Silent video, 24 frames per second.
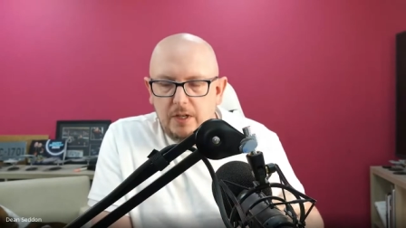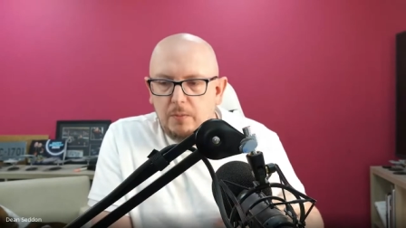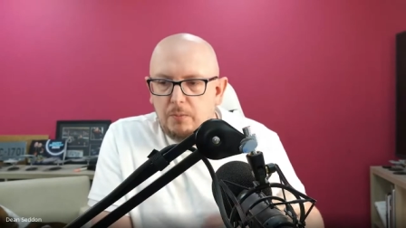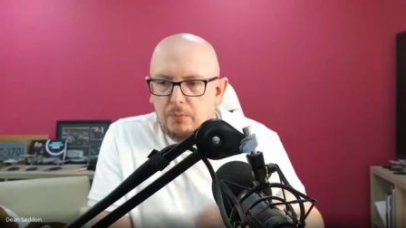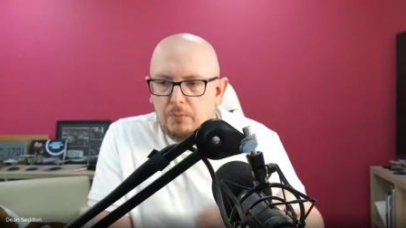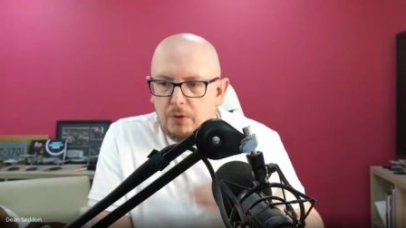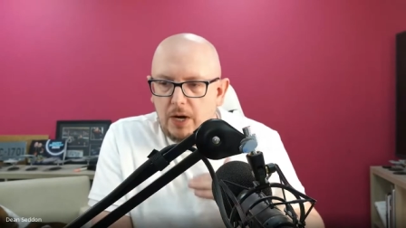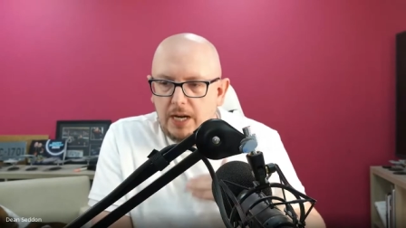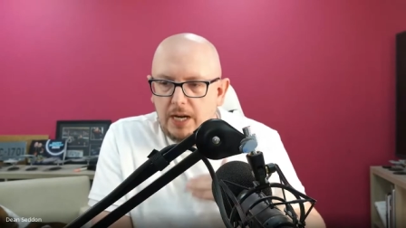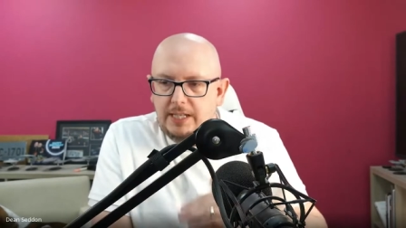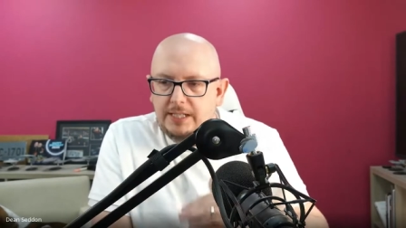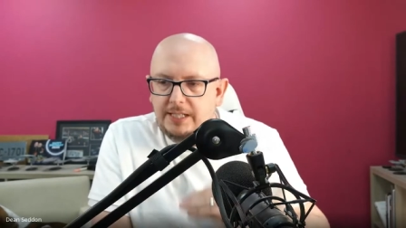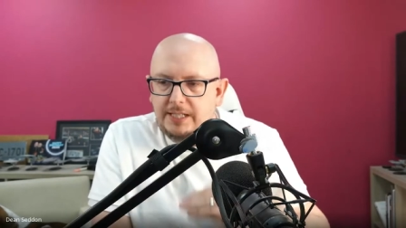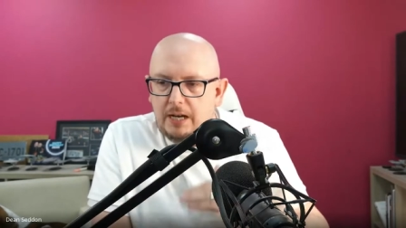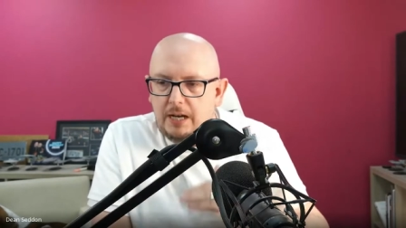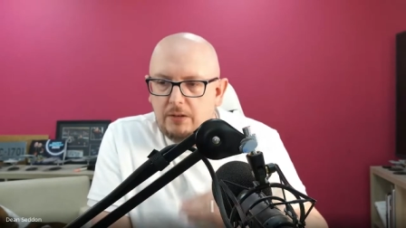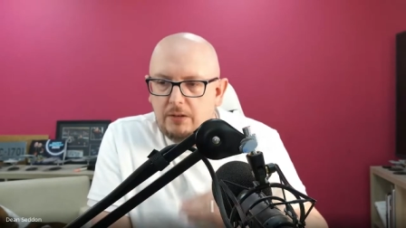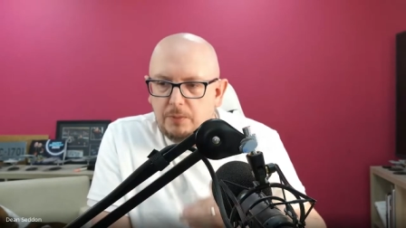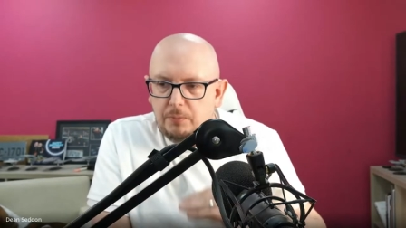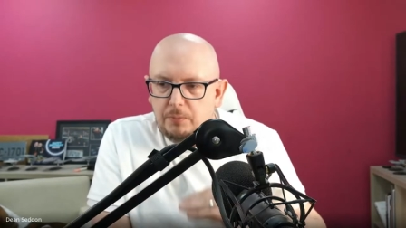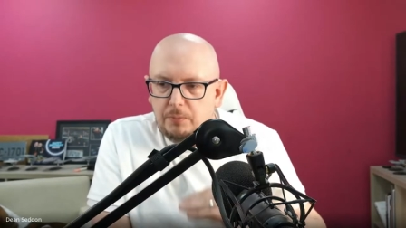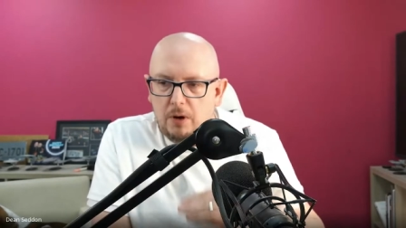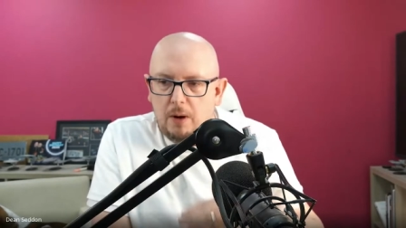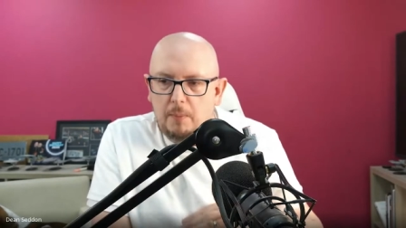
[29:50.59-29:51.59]
break down
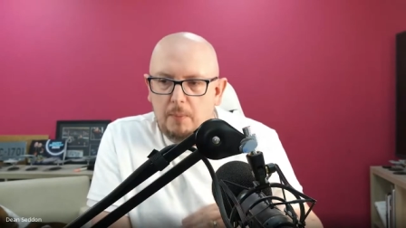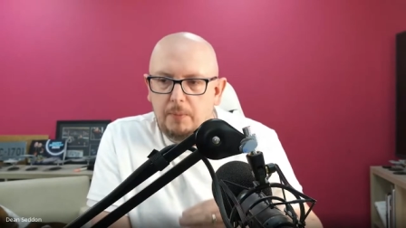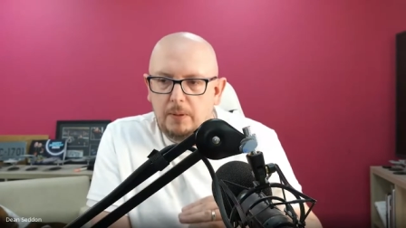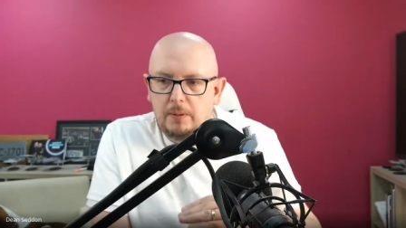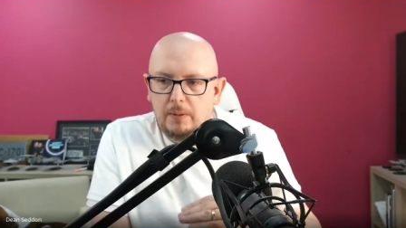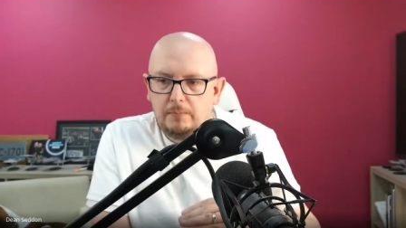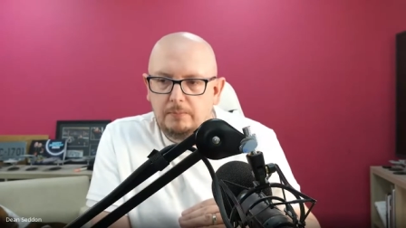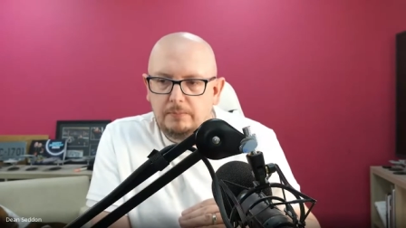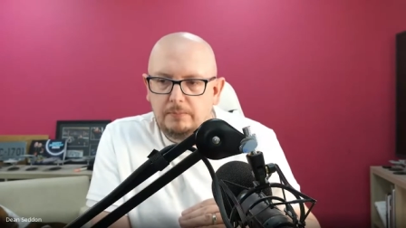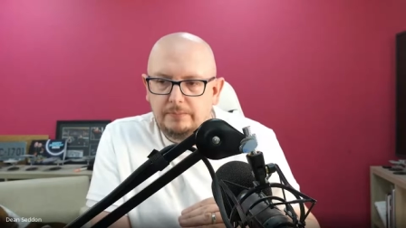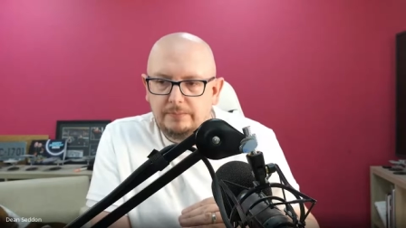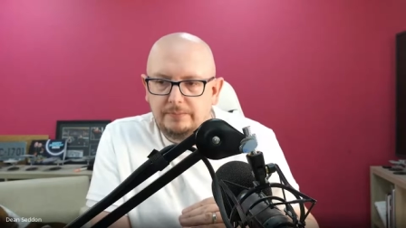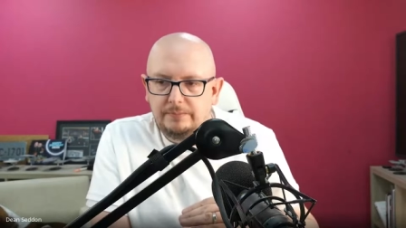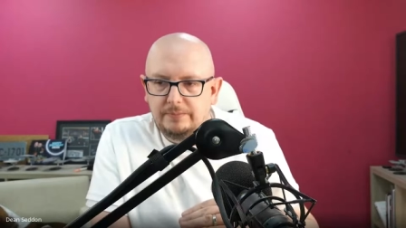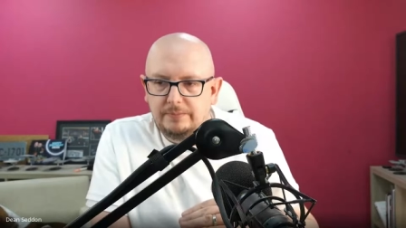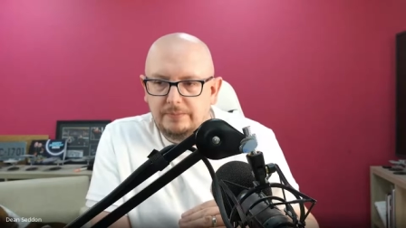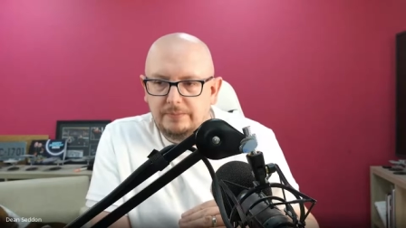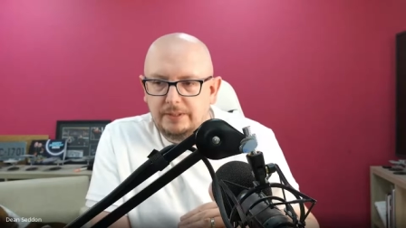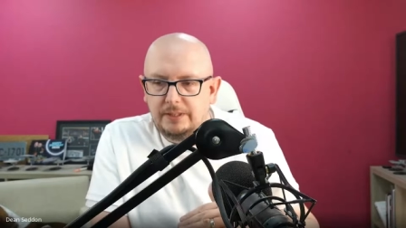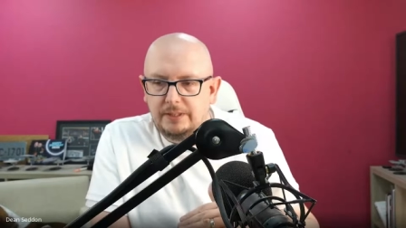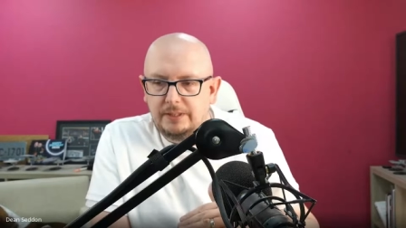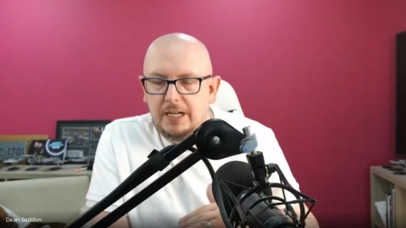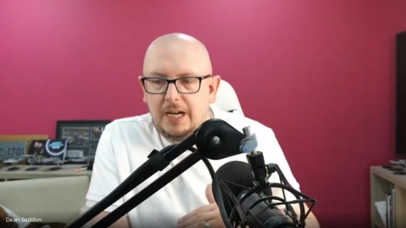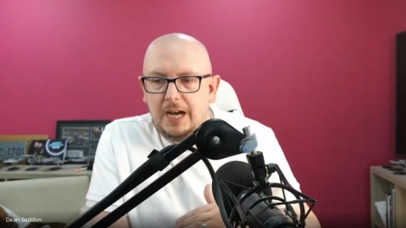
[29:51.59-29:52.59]
the problem,
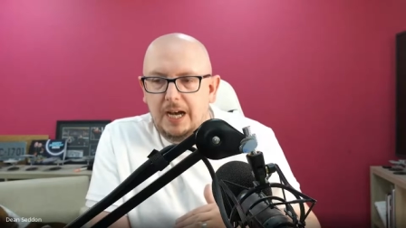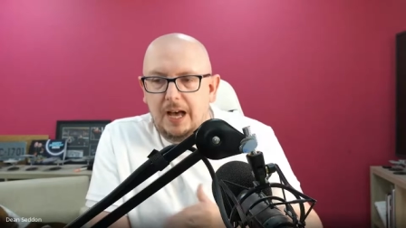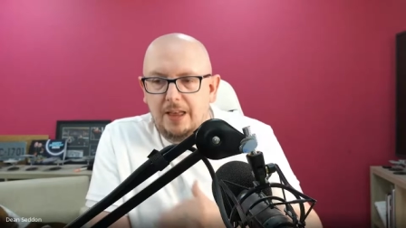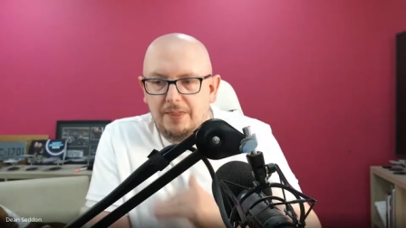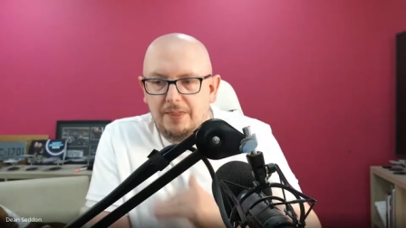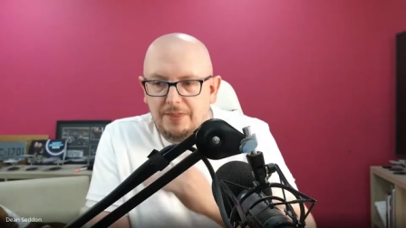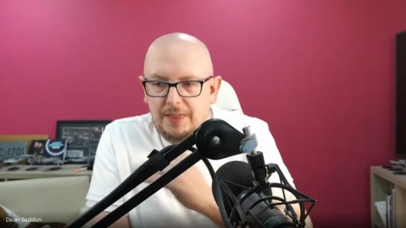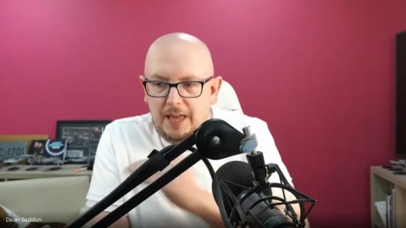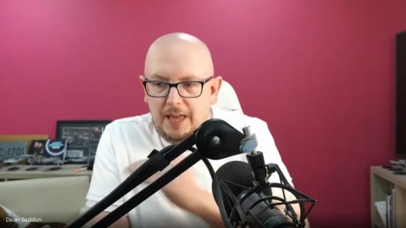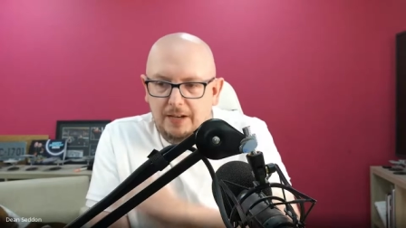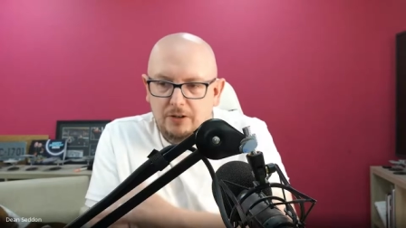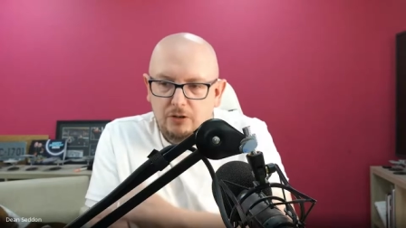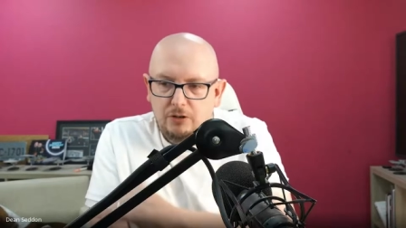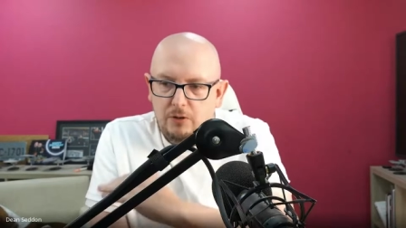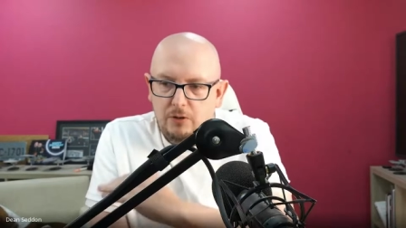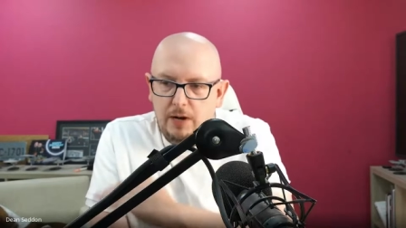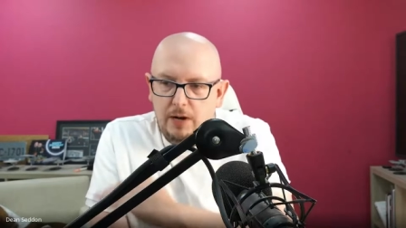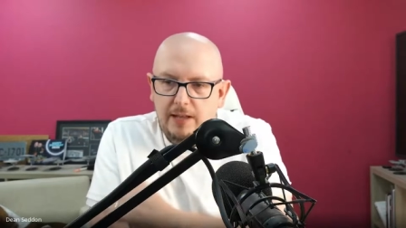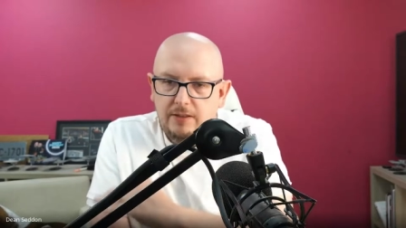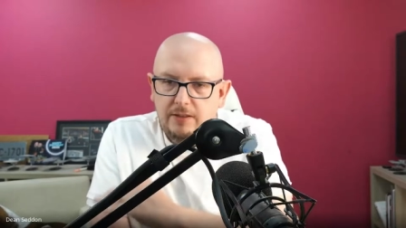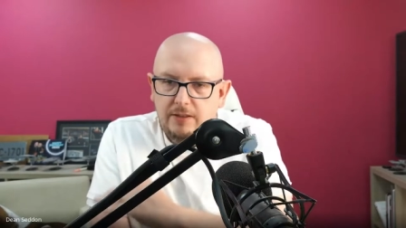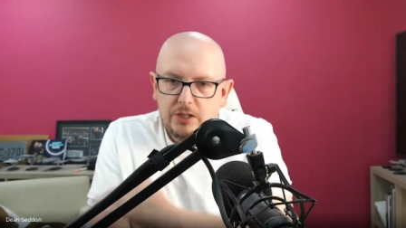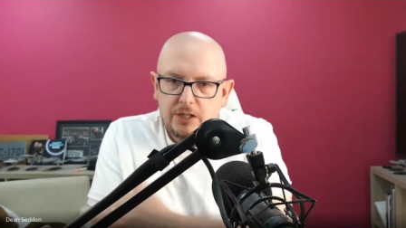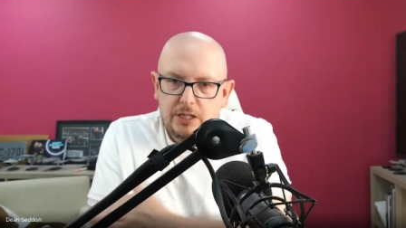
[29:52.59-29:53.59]
and then
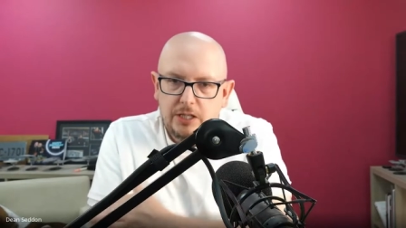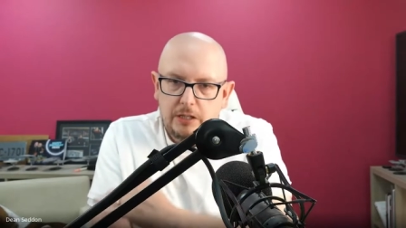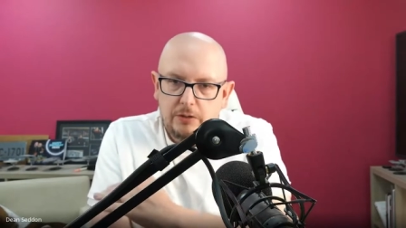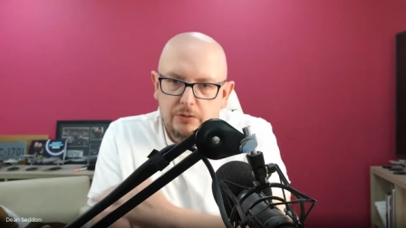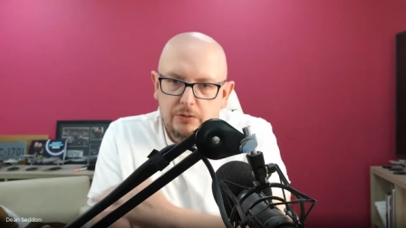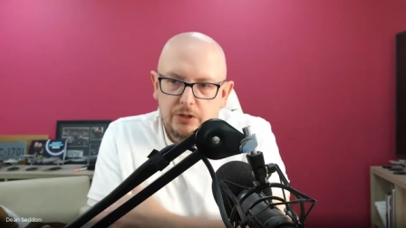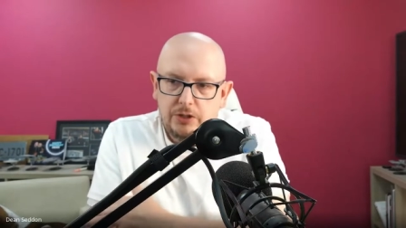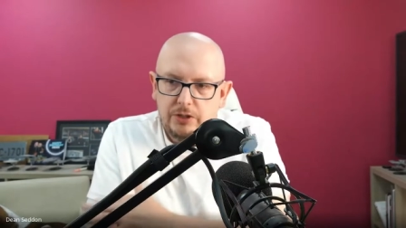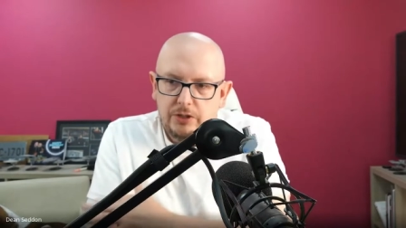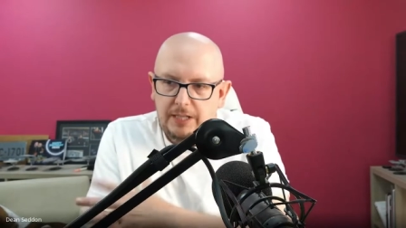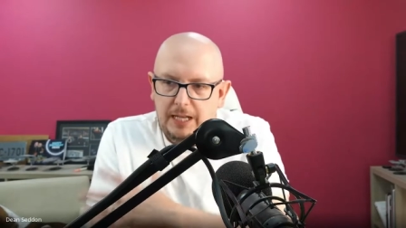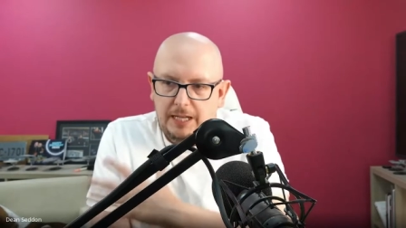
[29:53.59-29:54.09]
create the solution.